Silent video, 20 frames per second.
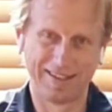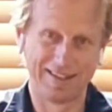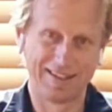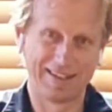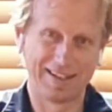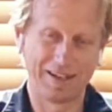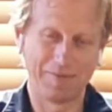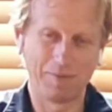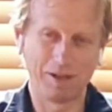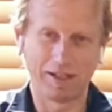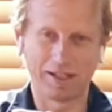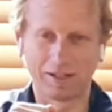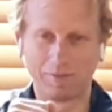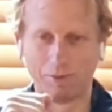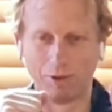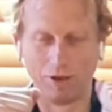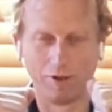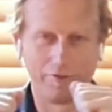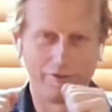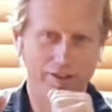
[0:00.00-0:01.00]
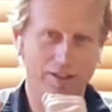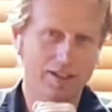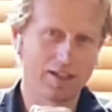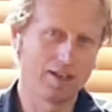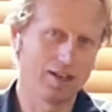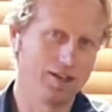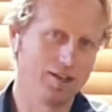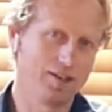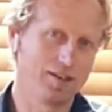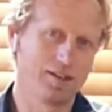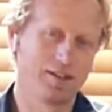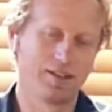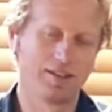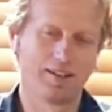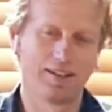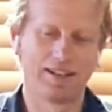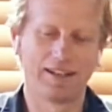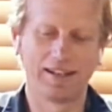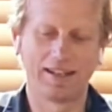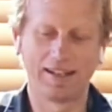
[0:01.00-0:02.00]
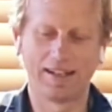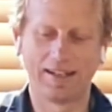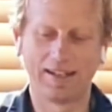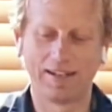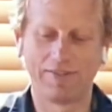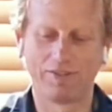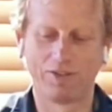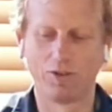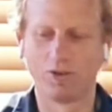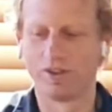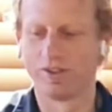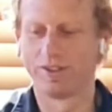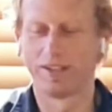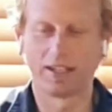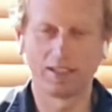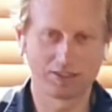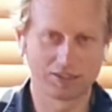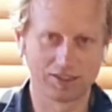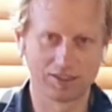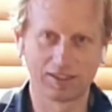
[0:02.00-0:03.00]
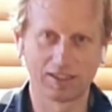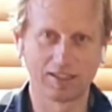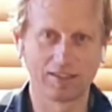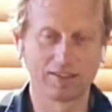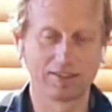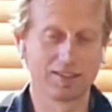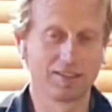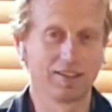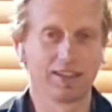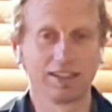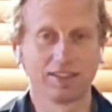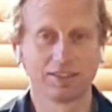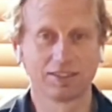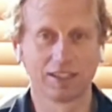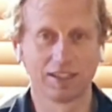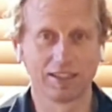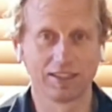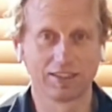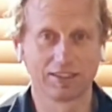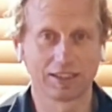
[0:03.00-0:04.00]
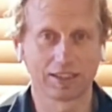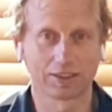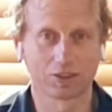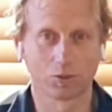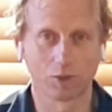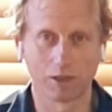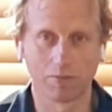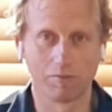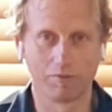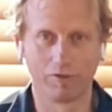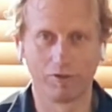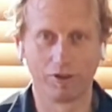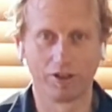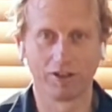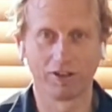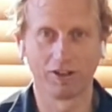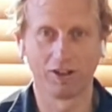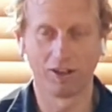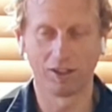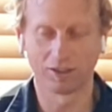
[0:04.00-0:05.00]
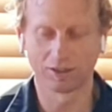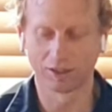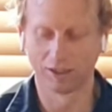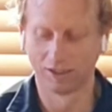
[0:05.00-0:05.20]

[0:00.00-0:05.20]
and making a perfect cut and having all the dust just instantly sucked away before your eyes.